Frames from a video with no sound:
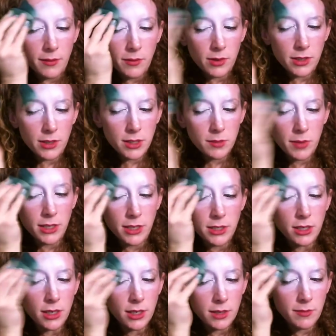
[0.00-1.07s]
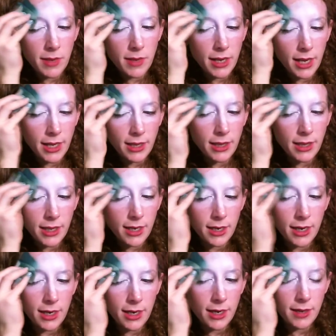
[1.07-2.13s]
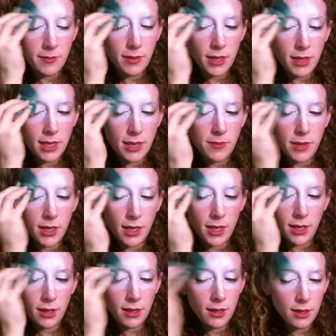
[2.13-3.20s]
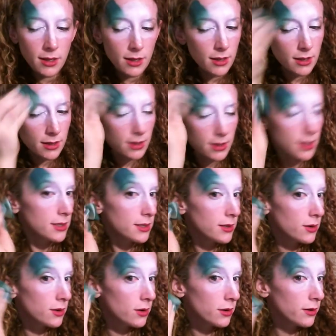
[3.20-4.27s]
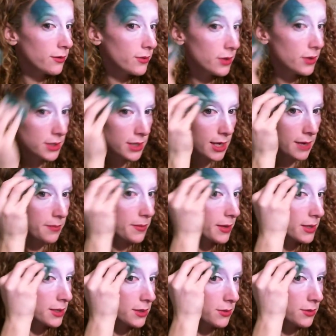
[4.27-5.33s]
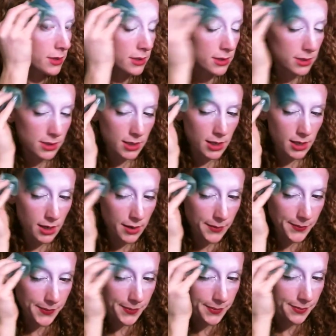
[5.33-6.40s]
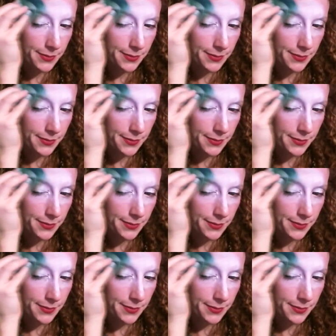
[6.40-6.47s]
I'm going to sponge onto my eyelid, and I'm keeping this curved shape, as you can see here.